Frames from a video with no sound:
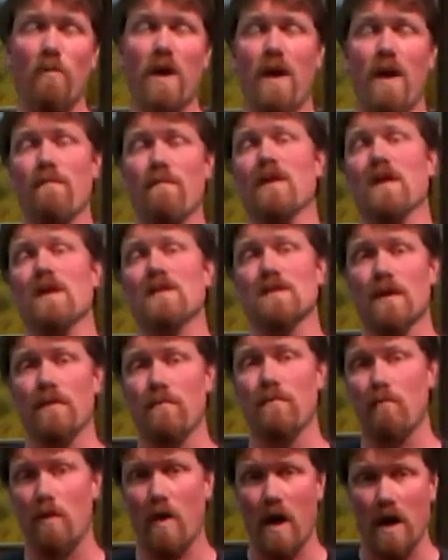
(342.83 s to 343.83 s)
We have these in a
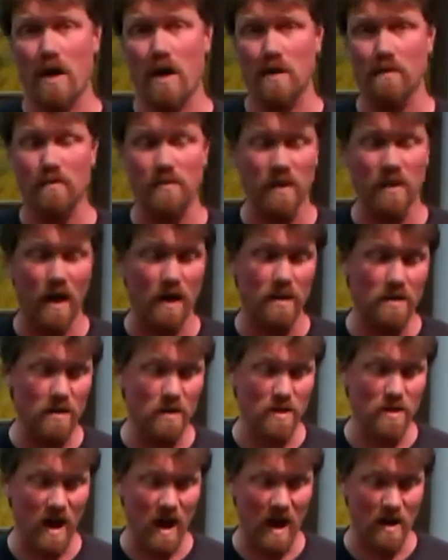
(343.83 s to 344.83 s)
variety of
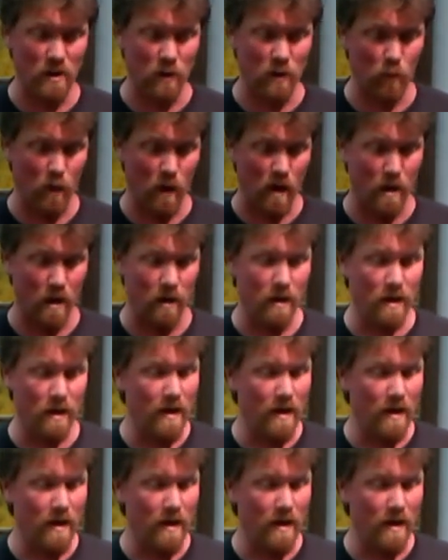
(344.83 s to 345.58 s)
sizes as well.